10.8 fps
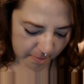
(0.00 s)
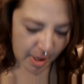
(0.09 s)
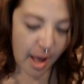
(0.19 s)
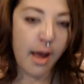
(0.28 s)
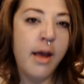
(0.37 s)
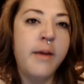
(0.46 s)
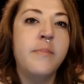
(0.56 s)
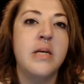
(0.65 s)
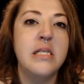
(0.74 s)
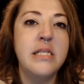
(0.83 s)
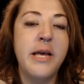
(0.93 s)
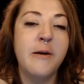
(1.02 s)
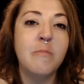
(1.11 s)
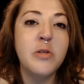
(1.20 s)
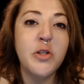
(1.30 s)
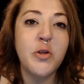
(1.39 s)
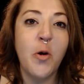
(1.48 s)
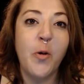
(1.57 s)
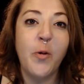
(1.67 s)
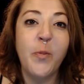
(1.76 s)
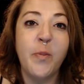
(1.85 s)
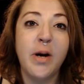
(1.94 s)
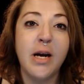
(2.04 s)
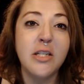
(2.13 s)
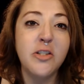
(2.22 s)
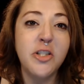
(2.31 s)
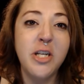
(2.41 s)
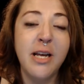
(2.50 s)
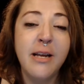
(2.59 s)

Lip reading: I miss him so much.